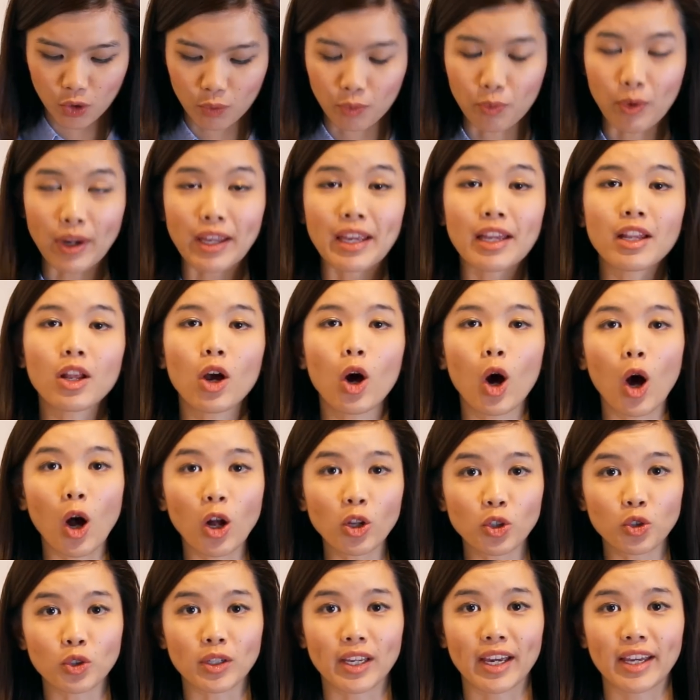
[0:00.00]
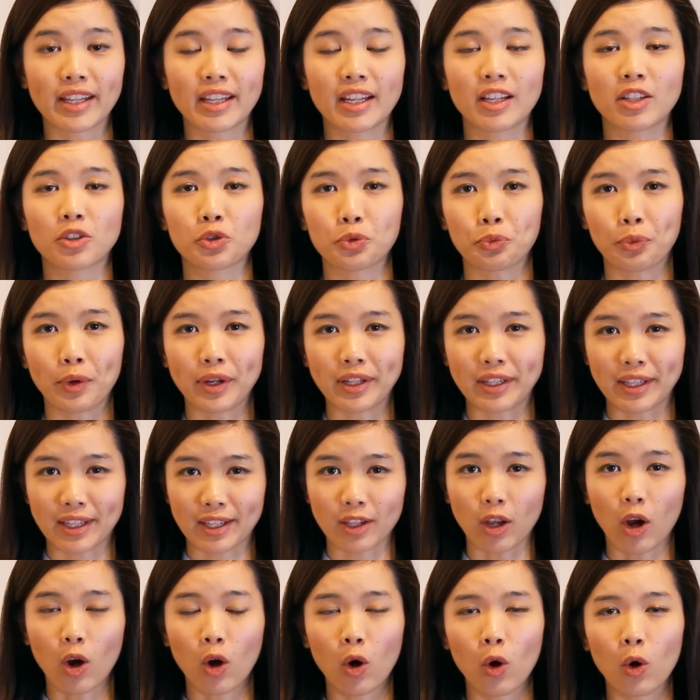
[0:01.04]
to bring it all together, to bring
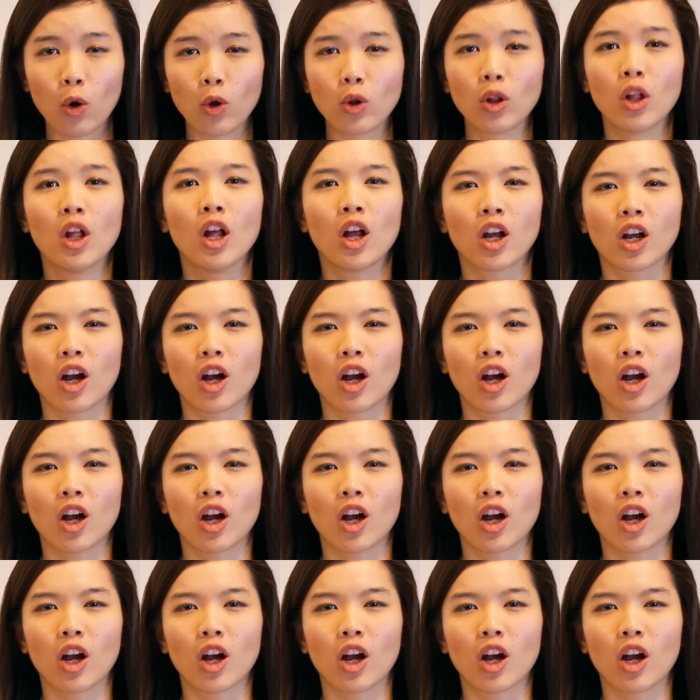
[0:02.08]
this whole